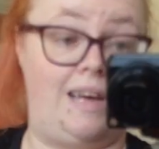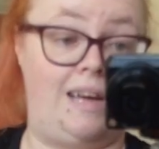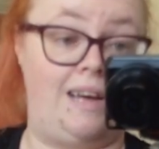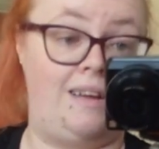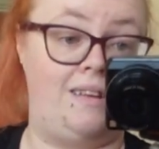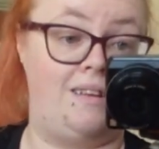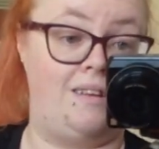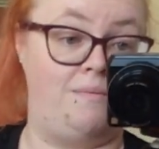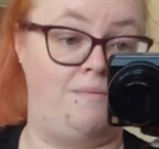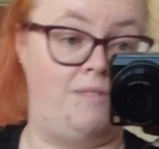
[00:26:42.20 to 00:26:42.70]

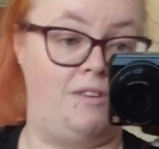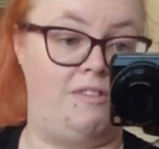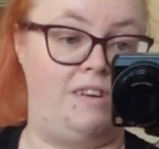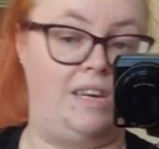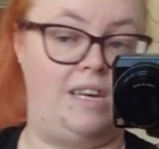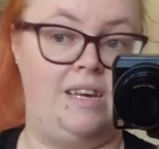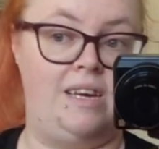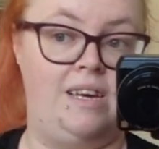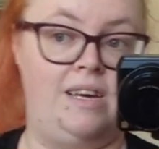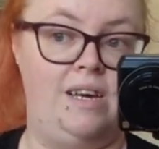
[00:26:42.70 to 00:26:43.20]
And I'm
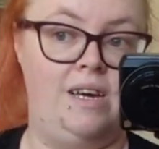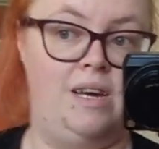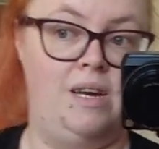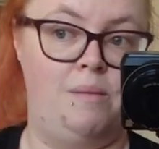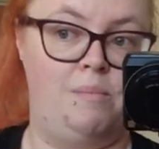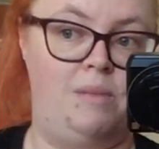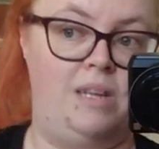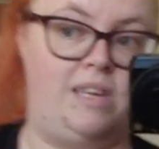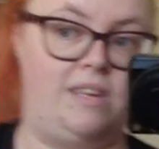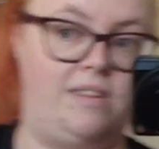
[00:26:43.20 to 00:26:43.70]
very
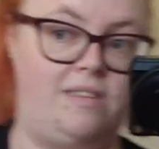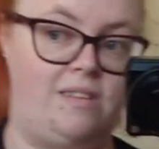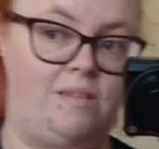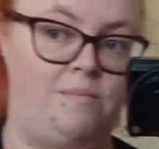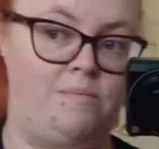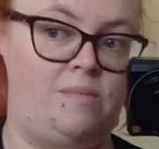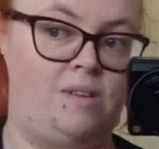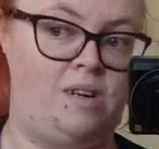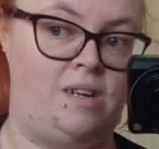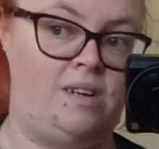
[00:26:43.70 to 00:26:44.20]
pleased.
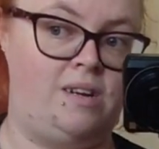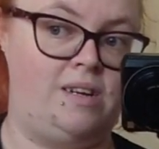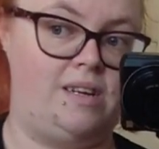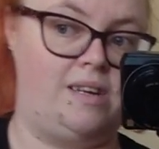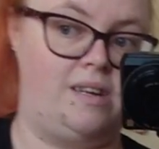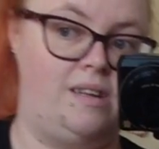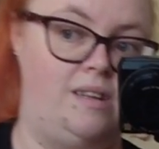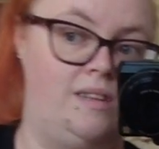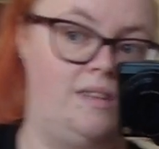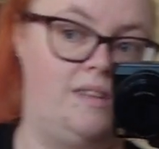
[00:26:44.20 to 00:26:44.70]
I
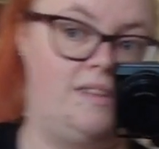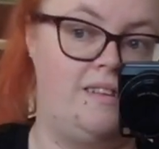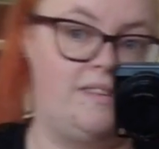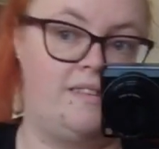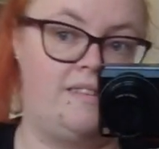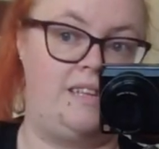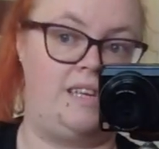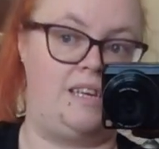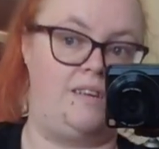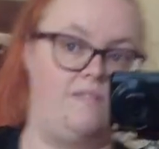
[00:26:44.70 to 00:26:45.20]
like that the
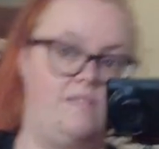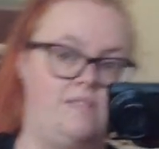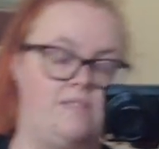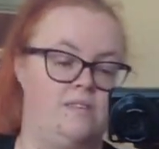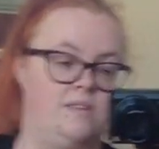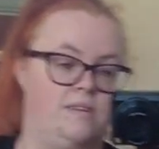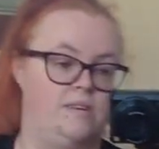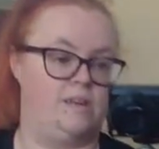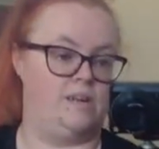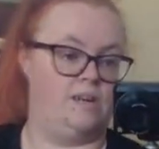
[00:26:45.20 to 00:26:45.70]

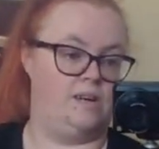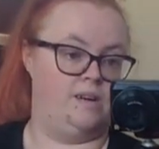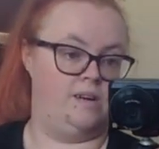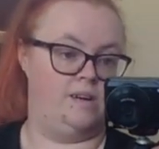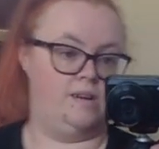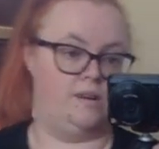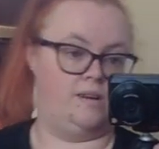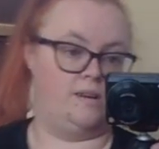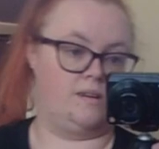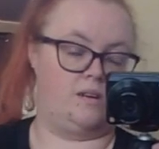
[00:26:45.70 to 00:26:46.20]
sleeves
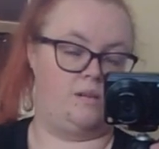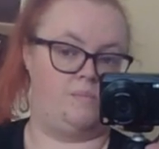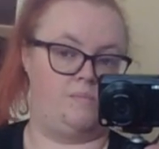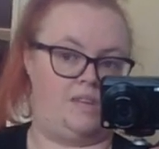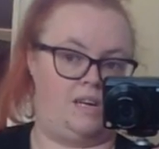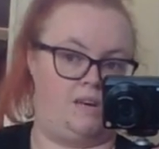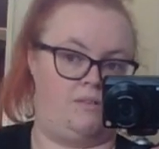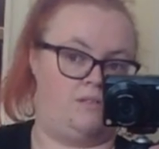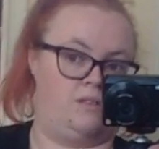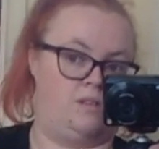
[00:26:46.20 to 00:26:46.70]
come
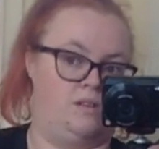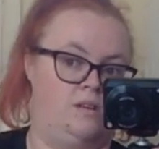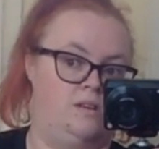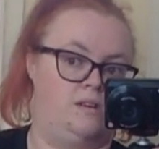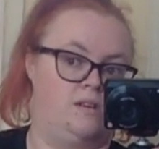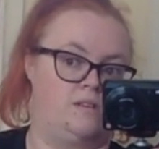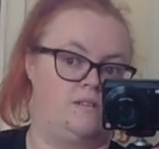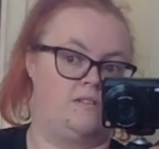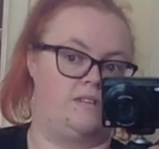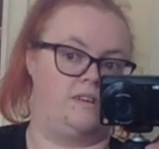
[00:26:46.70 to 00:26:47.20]
down
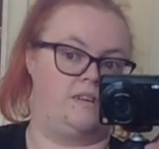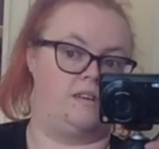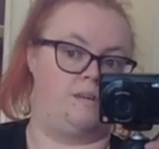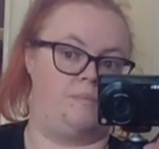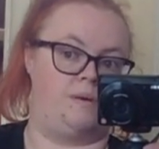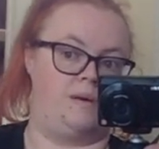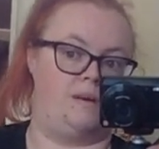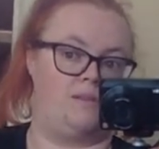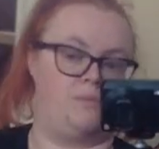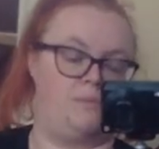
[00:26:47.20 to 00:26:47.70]
slightly a
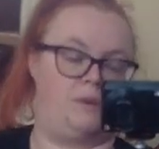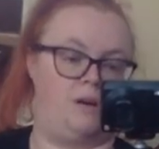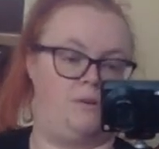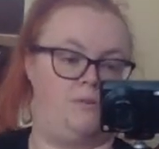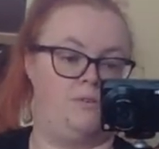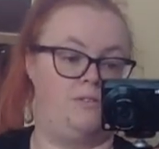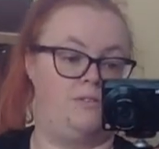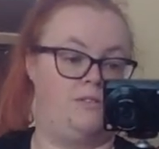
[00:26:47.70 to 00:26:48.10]
bit as well.